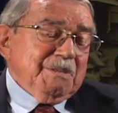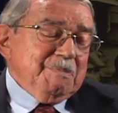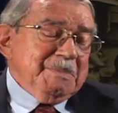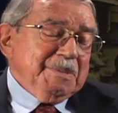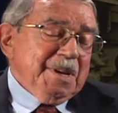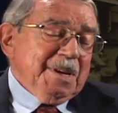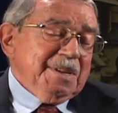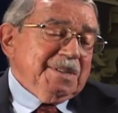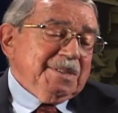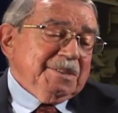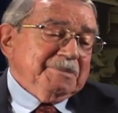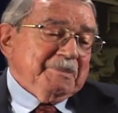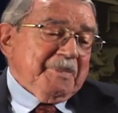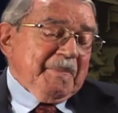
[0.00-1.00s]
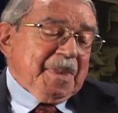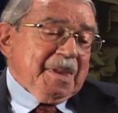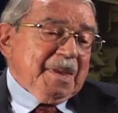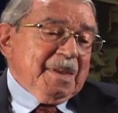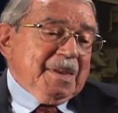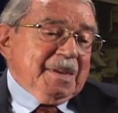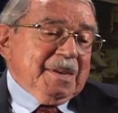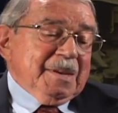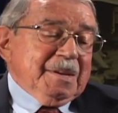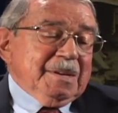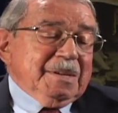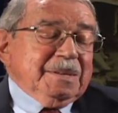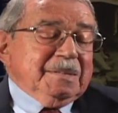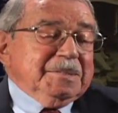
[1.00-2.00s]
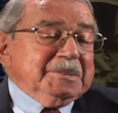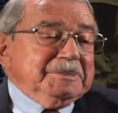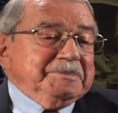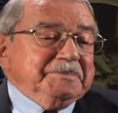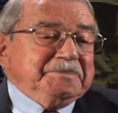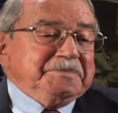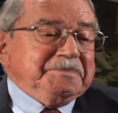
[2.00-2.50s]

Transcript: them. And um,